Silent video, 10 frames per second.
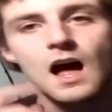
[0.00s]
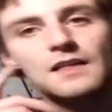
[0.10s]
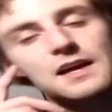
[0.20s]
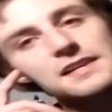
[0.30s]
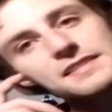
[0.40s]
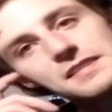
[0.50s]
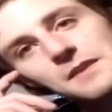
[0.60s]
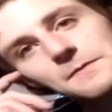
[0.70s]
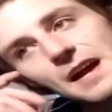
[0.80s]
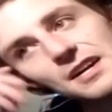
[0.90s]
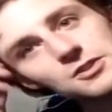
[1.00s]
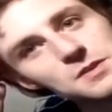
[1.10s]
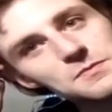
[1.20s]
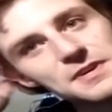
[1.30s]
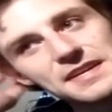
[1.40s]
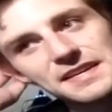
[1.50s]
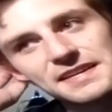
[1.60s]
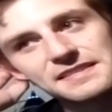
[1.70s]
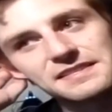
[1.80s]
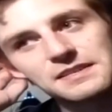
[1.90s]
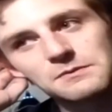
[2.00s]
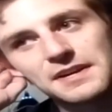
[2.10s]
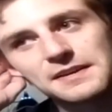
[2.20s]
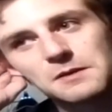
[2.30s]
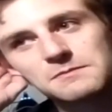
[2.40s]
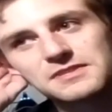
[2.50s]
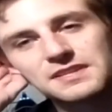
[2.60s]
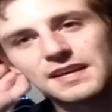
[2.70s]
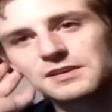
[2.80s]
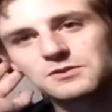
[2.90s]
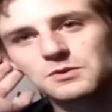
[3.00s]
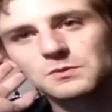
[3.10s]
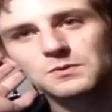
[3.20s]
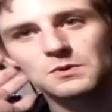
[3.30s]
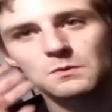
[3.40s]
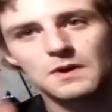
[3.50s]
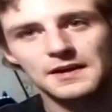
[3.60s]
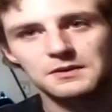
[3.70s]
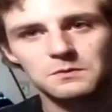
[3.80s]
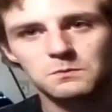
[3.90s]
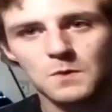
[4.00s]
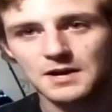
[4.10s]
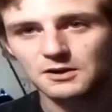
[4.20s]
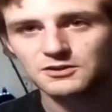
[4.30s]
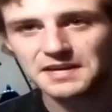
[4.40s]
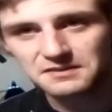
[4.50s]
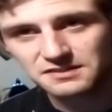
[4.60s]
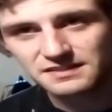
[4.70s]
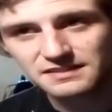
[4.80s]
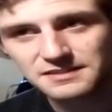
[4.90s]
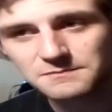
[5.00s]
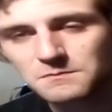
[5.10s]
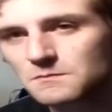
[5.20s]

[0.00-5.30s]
A lot of stuff are actually pretty easy when it comes to like doing the water changes.